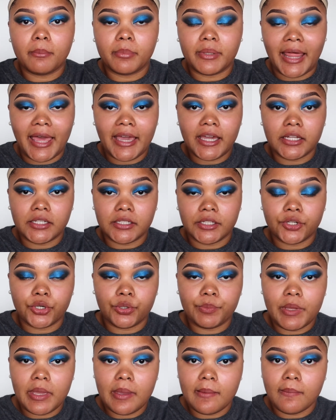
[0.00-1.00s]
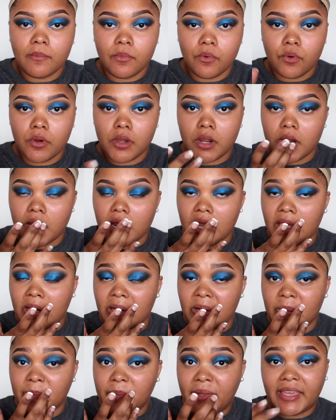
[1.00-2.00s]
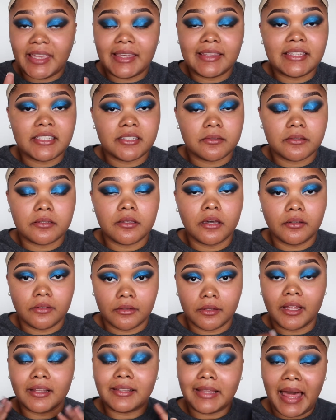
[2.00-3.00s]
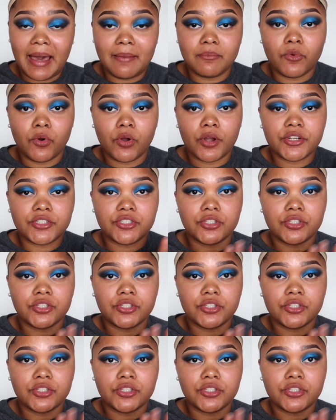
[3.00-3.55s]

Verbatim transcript: black a little bit more and I'm liking this a, a lot more.